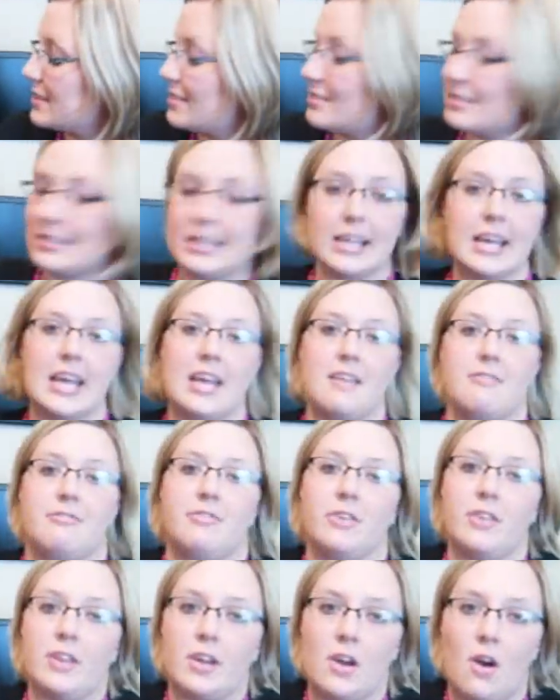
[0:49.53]
sleeve
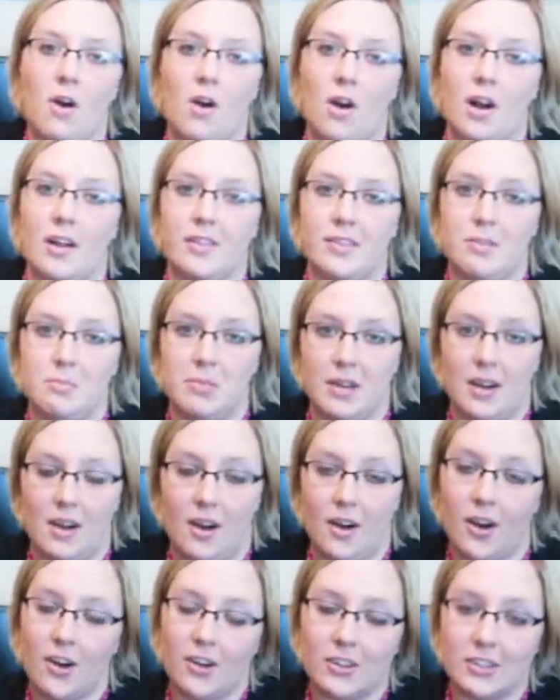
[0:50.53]
for the cards
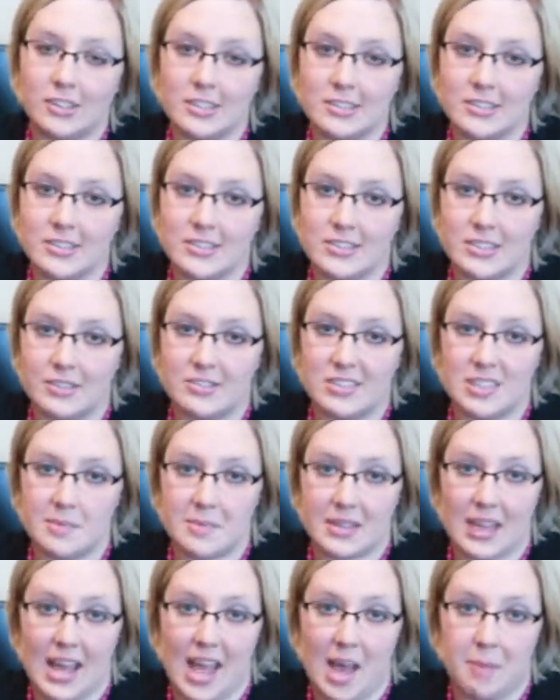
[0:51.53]
because if
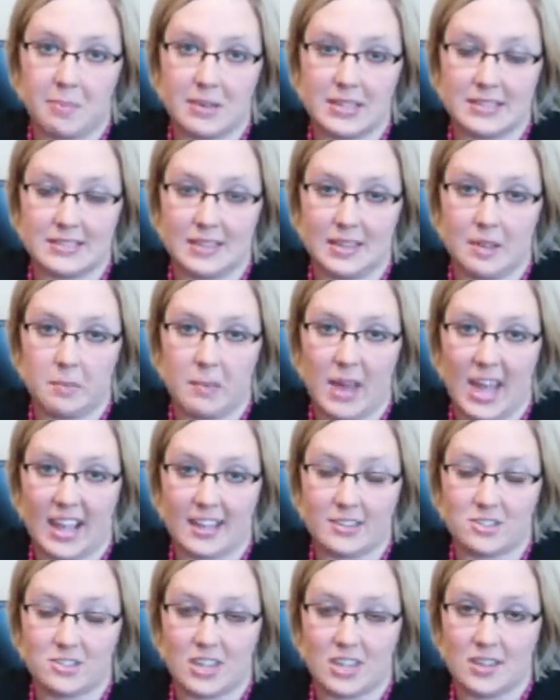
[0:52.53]
something happens and the
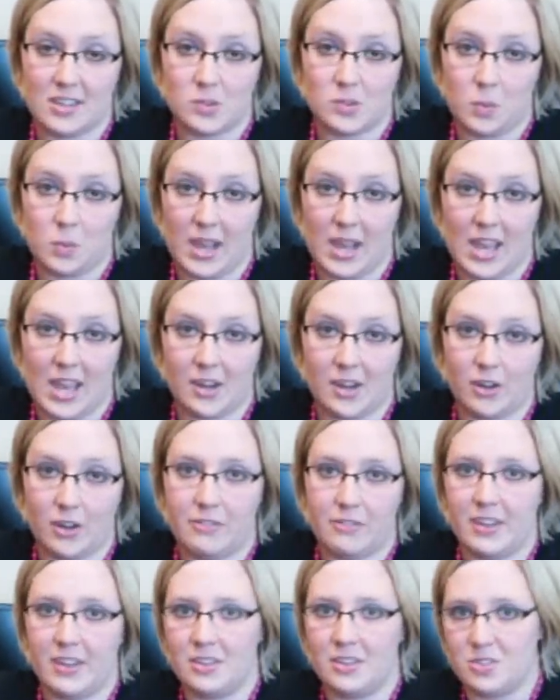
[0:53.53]
package gets wet,
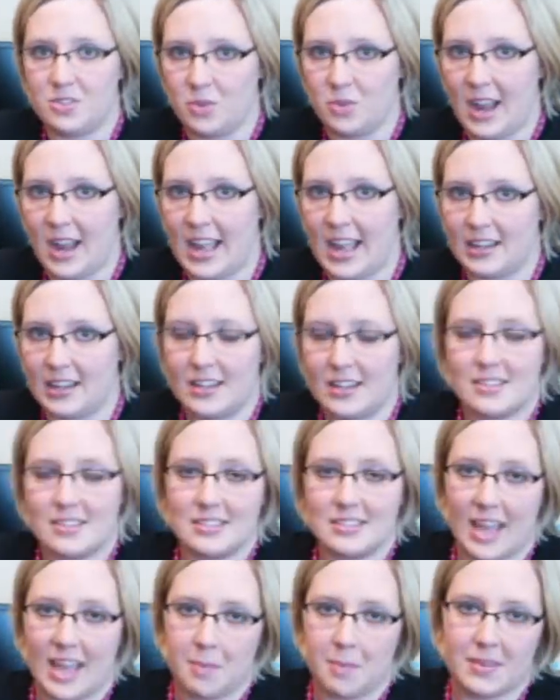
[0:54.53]
or if it has rained and it's
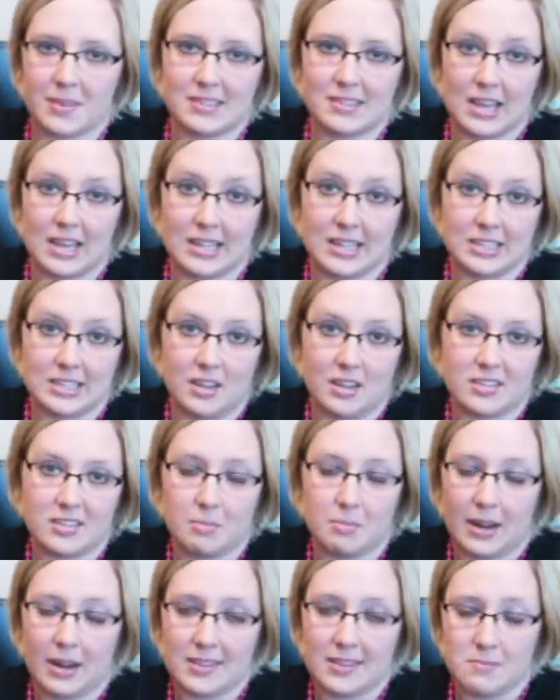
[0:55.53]
damp inside, you know,
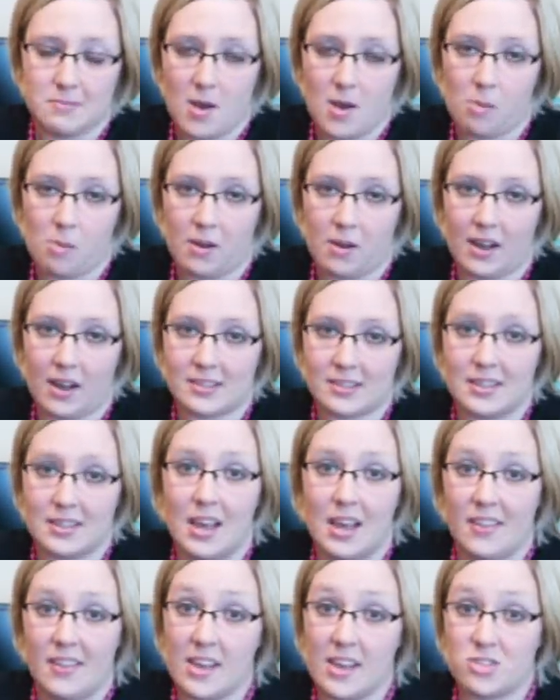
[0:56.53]
somebody's mailbox,
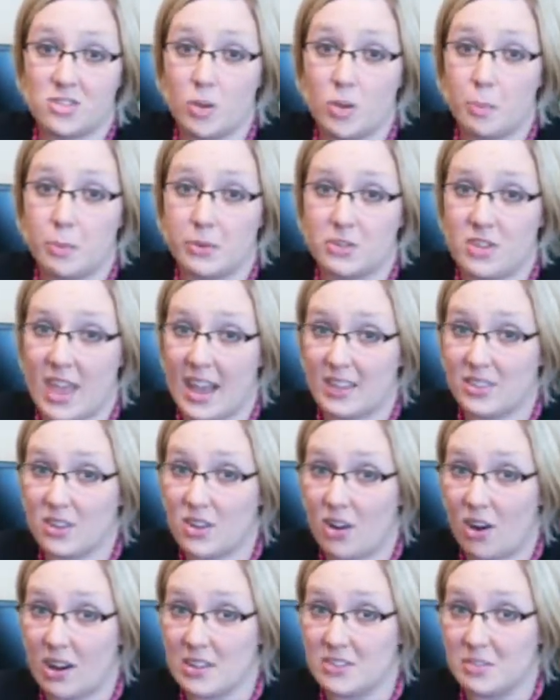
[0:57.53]
that should protect the
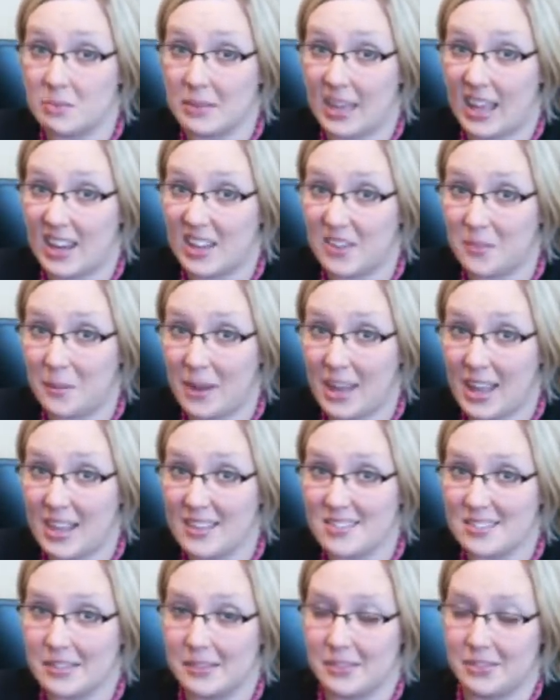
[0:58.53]
cards from getting
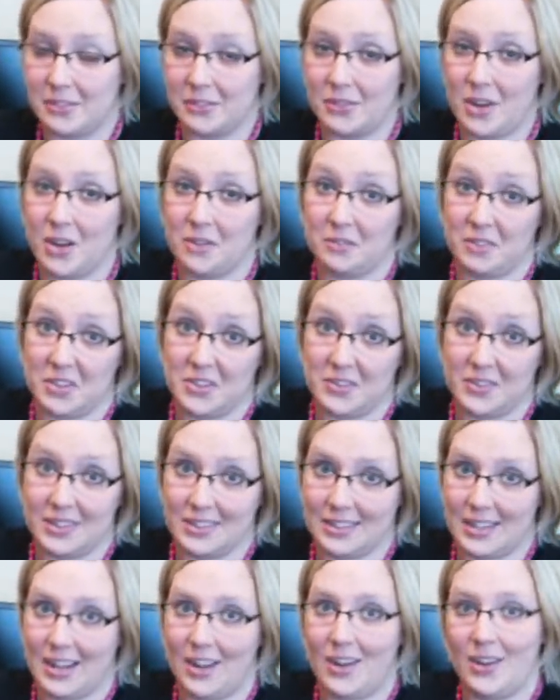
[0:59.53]
wet so they're not
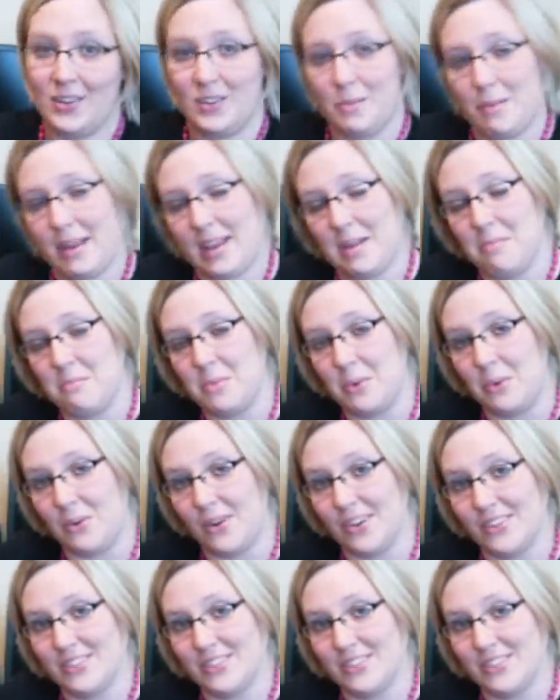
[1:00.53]
ruined, and I don't have to make them more,